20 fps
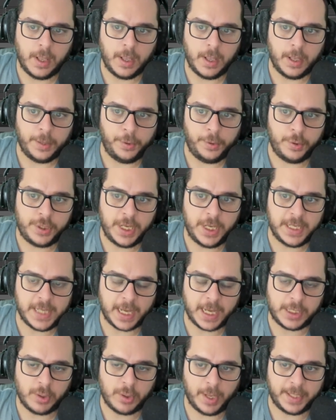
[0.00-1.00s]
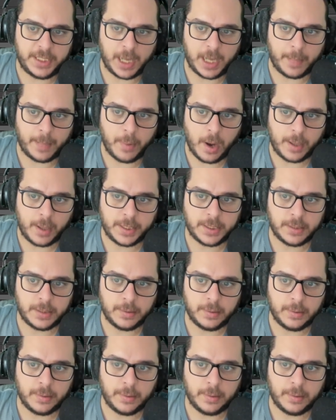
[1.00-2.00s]
Do you see it's actually a checkbox,
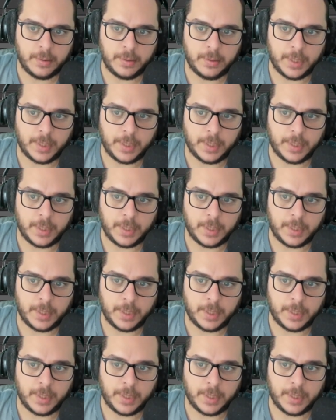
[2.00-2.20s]
a